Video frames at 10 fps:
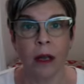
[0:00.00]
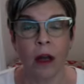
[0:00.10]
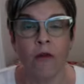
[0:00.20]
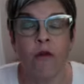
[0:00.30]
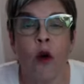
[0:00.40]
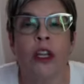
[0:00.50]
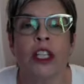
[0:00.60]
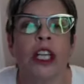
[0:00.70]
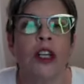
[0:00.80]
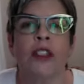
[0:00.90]

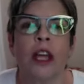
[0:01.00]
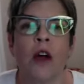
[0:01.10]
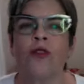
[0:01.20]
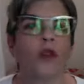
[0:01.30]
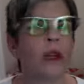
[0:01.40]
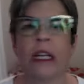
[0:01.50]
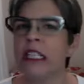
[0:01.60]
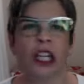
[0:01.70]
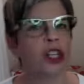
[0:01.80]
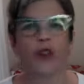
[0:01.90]
Forcing yourself to
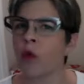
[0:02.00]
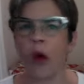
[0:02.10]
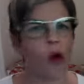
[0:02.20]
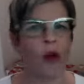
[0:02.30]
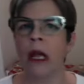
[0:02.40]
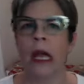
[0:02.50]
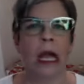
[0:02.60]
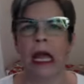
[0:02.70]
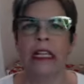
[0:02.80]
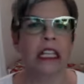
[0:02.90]
release control
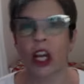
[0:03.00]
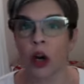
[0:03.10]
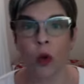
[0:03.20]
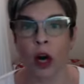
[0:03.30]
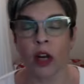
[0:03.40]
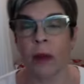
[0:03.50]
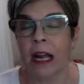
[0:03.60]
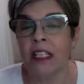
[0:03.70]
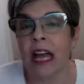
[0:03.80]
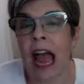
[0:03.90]
isn't going to work,
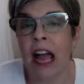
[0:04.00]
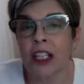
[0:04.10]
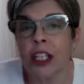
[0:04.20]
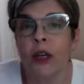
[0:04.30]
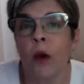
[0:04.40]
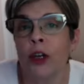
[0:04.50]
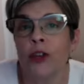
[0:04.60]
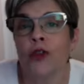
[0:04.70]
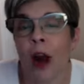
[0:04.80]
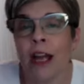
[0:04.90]
because actually what you're
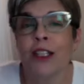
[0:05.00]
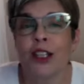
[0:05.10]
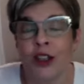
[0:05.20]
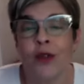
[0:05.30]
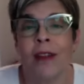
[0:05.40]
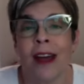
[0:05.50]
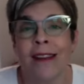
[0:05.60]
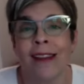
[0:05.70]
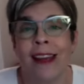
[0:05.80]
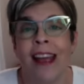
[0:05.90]
trying to do
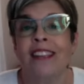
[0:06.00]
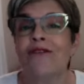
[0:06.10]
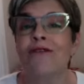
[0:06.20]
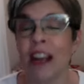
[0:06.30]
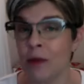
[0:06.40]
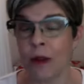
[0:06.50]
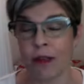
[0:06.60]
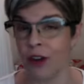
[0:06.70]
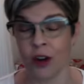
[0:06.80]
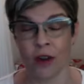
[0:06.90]
then is fight with
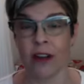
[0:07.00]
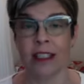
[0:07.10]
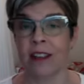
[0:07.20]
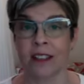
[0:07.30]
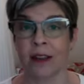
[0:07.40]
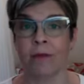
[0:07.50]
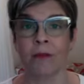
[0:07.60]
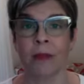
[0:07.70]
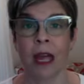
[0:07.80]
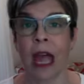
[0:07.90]
the nervous system,
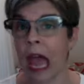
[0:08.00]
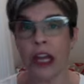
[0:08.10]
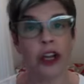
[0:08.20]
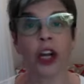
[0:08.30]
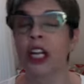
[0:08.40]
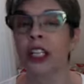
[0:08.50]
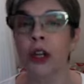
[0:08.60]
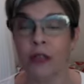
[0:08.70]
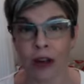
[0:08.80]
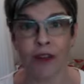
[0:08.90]
and you're going to
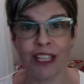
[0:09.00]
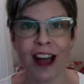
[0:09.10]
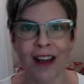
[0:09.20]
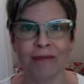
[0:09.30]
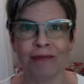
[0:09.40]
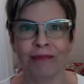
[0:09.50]
lose every time.